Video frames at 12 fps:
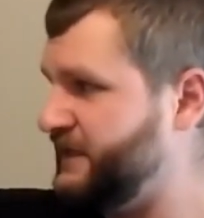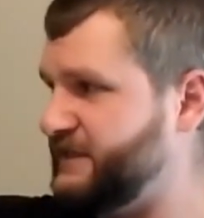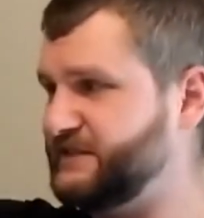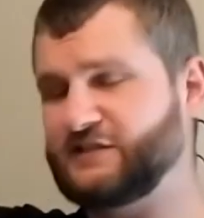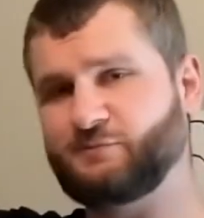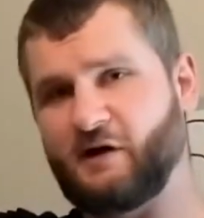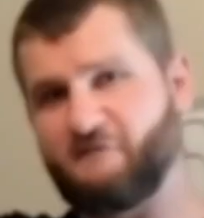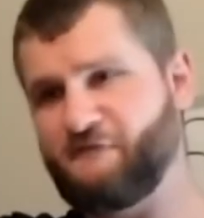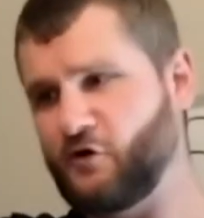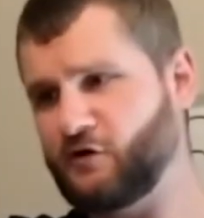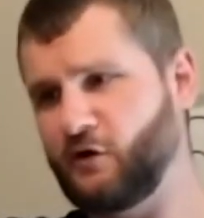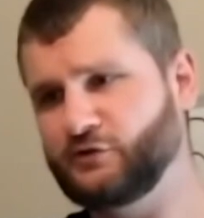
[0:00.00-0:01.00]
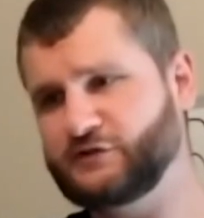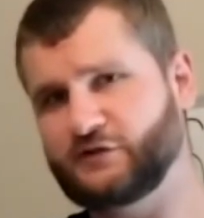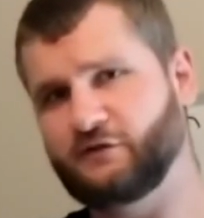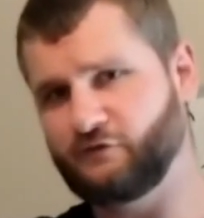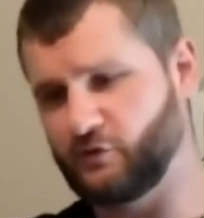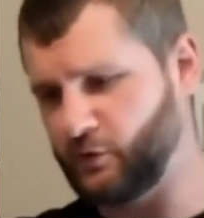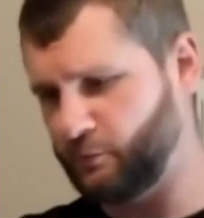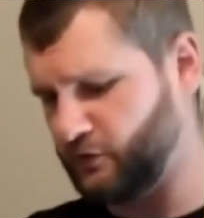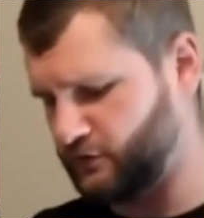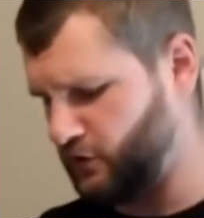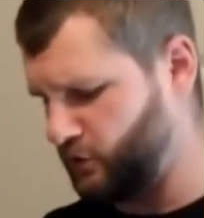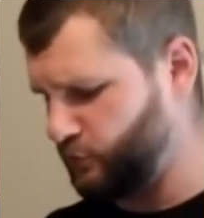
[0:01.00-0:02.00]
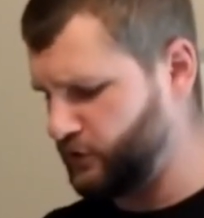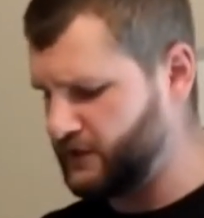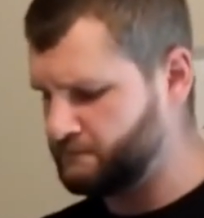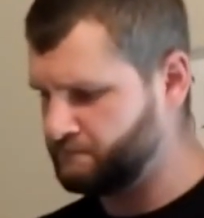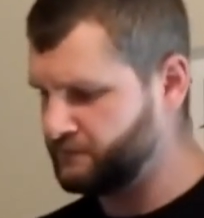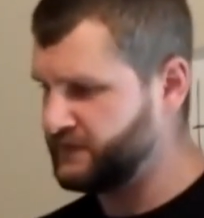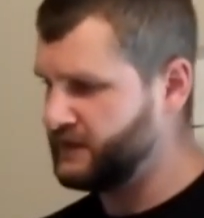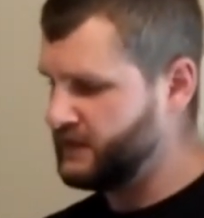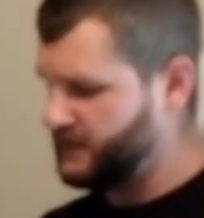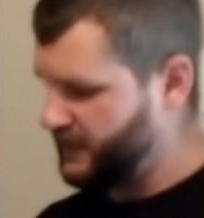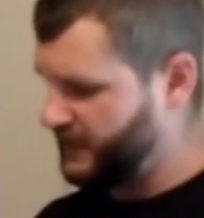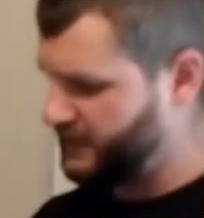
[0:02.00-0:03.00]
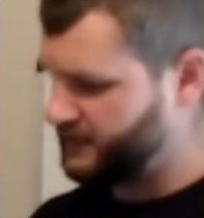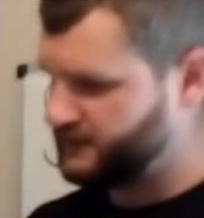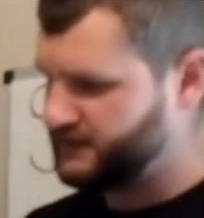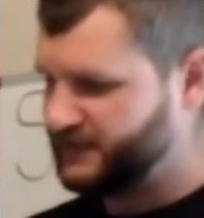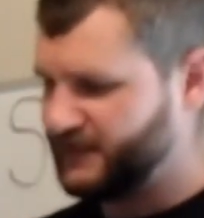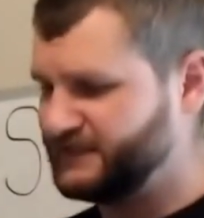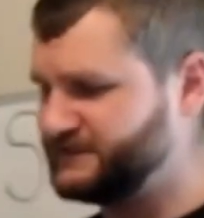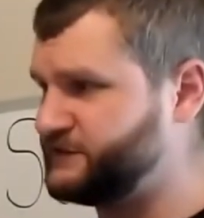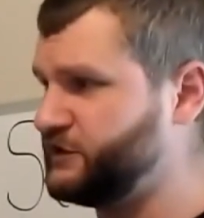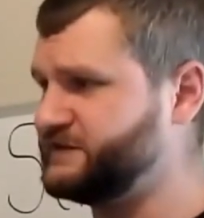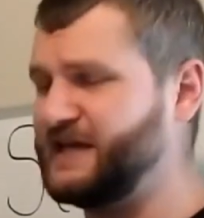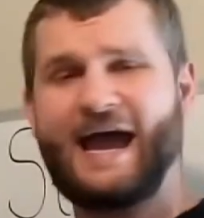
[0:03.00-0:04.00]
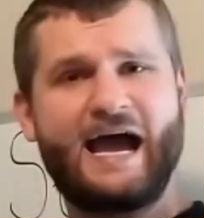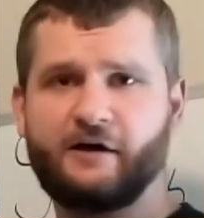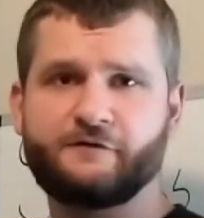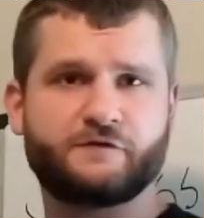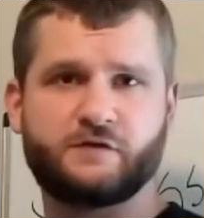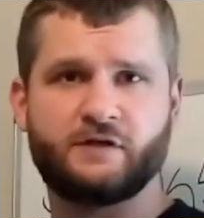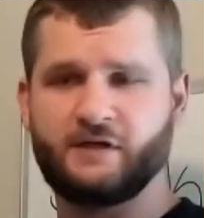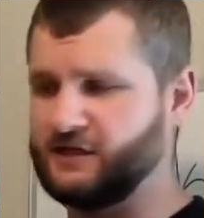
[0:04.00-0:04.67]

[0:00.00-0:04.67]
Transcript: This is my Focus from Purple Art Armory, and it's just a haft.